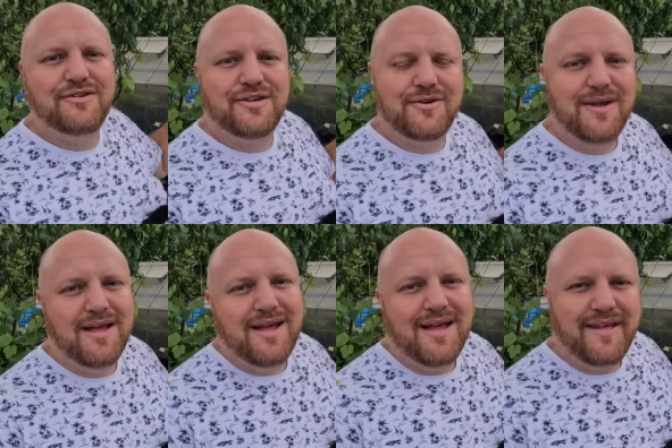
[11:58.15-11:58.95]
So
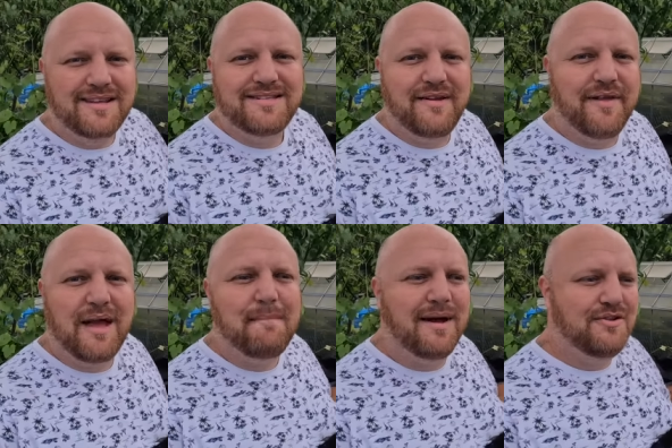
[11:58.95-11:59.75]
that's another thing
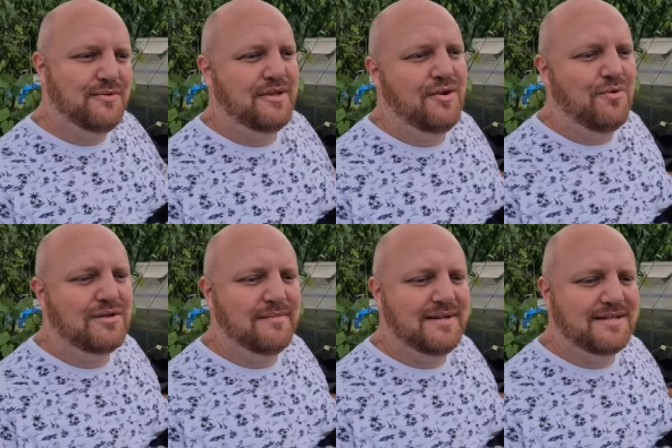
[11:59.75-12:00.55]
I might do in the
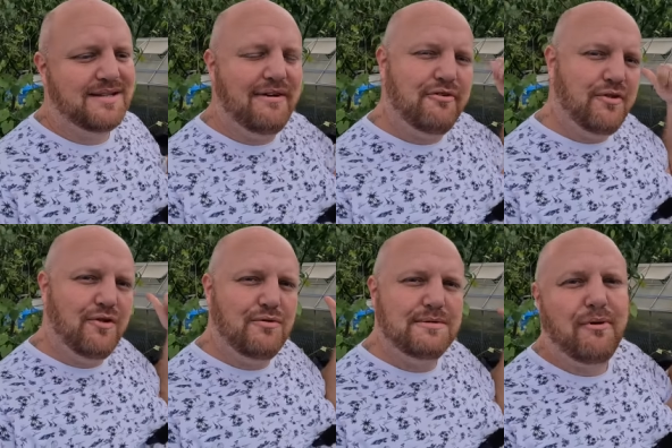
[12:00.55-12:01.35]
autumn, is get rid of
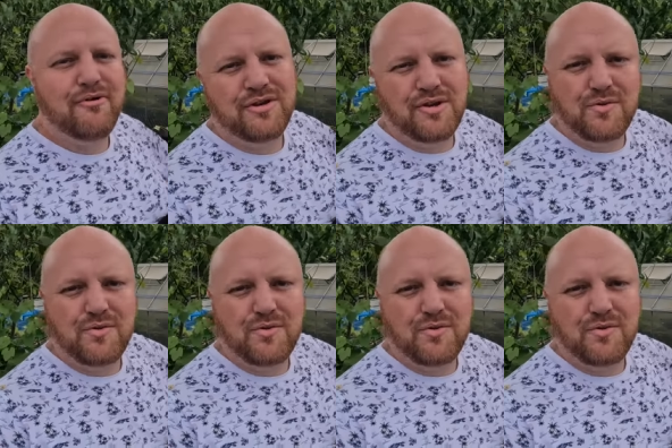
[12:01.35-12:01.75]
those, put a new